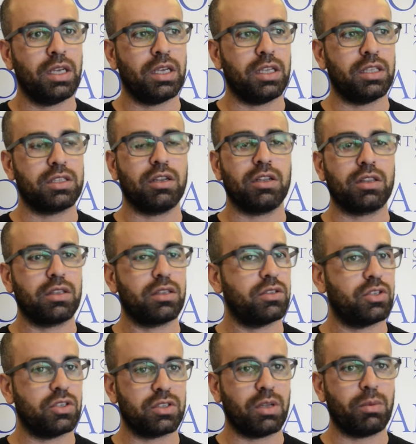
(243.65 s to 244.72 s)
It's not
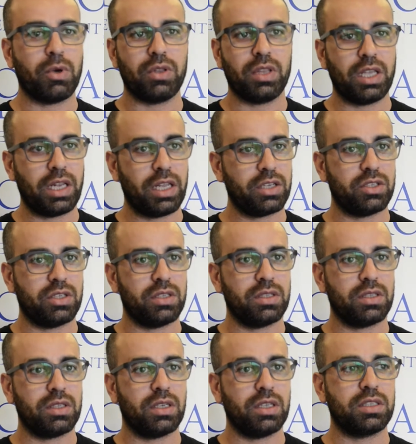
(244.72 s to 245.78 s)
just about the
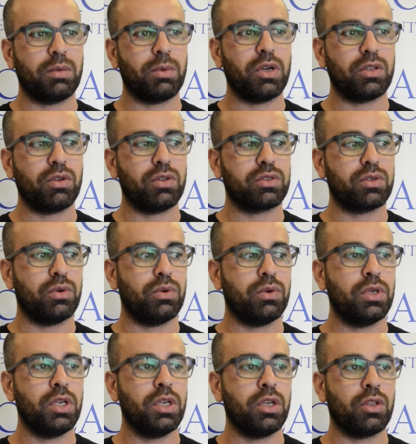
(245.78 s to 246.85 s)
elections. It's about also
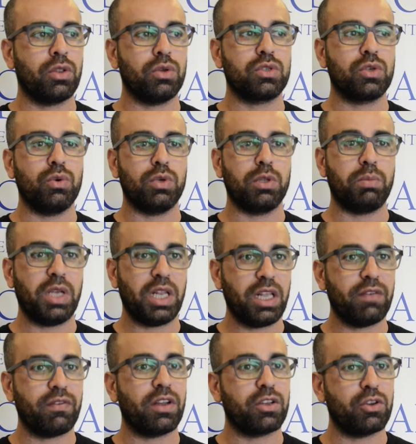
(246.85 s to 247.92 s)
those who would
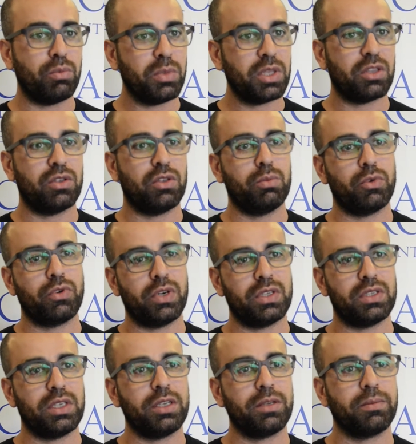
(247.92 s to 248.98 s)
believe and commit to democracy.